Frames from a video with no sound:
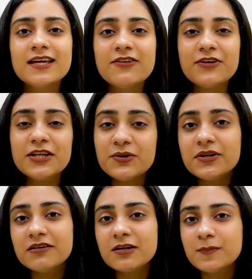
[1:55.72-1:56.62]
if you're new
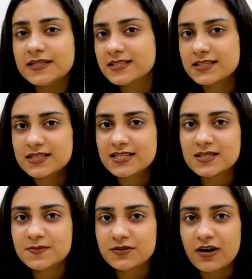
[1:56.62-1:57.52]
here, please consider
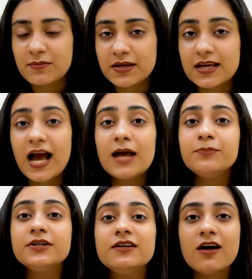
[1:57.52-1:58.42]
subscribing. I
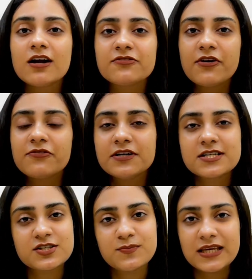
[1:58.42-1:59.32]
put a lot of effort
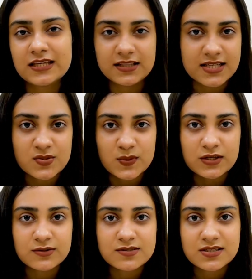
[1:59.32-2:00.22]
into making these
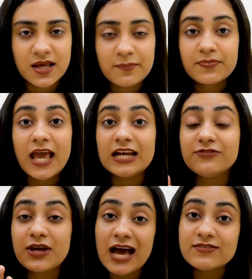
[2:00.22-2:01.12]
videos. And if
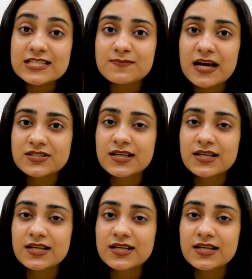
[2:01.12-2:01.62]
you haven't smashed